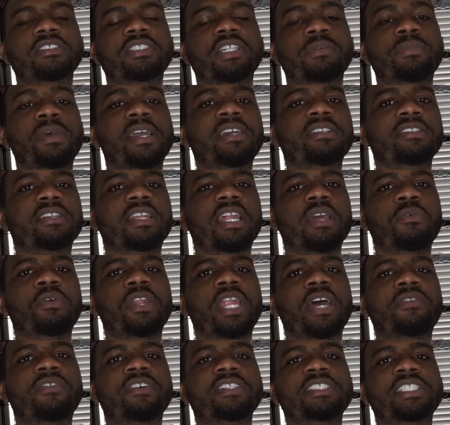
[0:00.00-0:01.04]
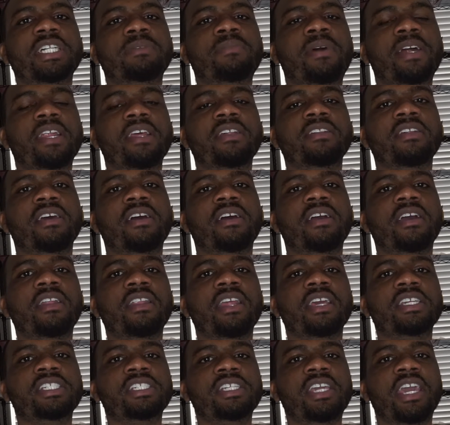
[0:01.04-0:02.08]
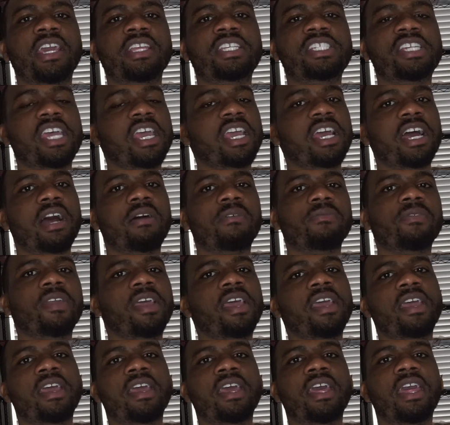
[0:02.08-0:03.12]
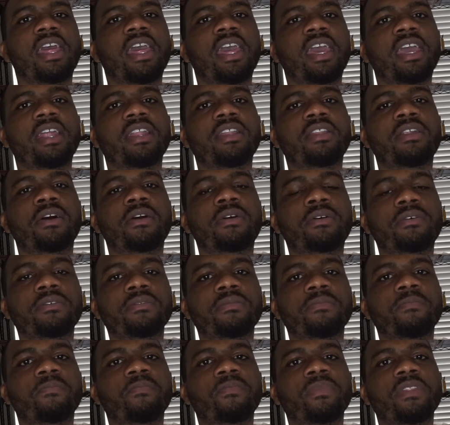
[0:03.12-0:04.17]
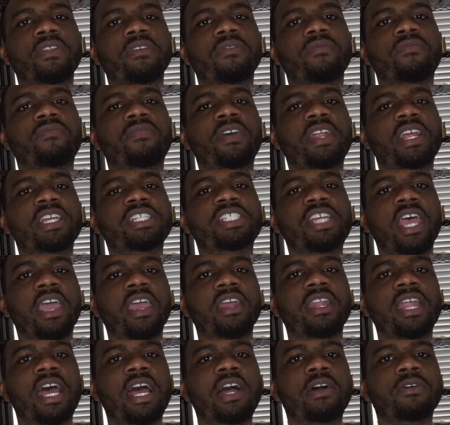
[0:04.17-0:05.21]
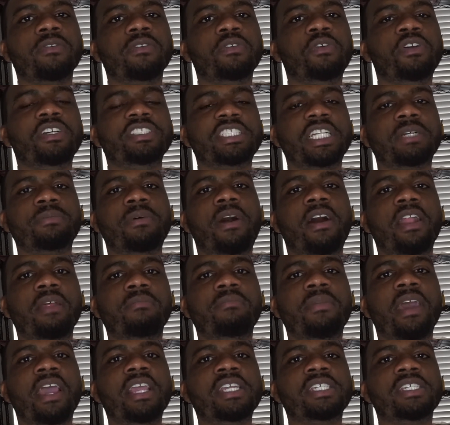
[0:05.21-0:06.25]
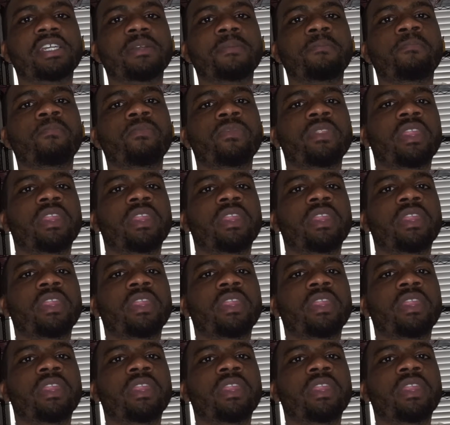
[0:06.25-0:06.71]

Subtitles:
So basically whenever somebody initiate checkout and don't finish checking out, you can set up an automation